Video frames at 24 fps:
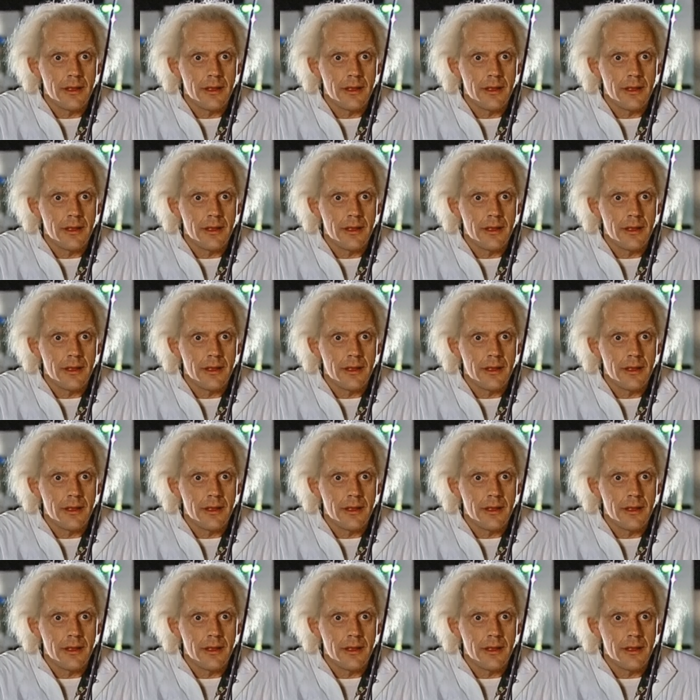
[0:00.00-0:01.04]

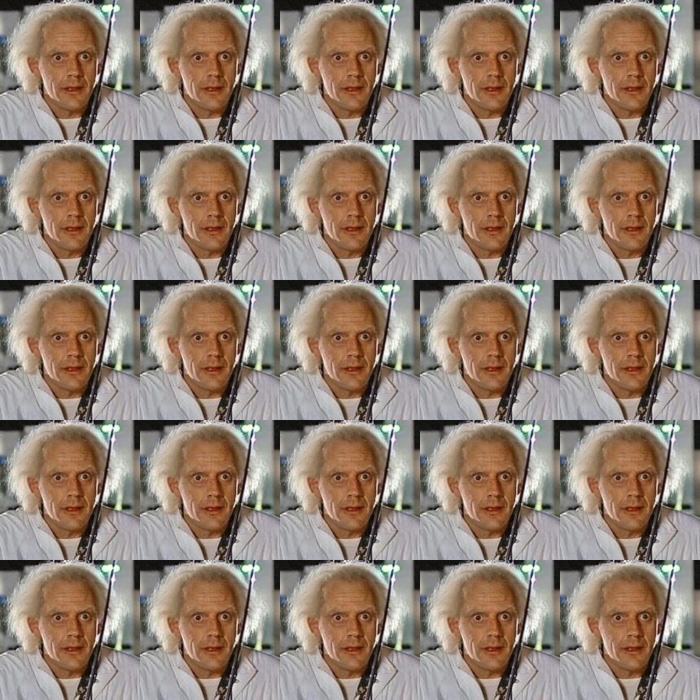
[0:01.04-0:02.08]

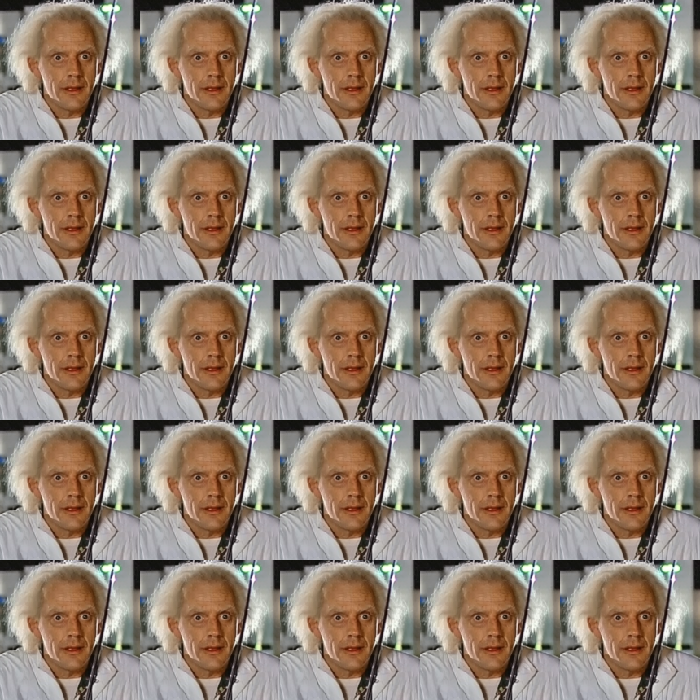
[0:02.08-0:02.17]
(no one is talking)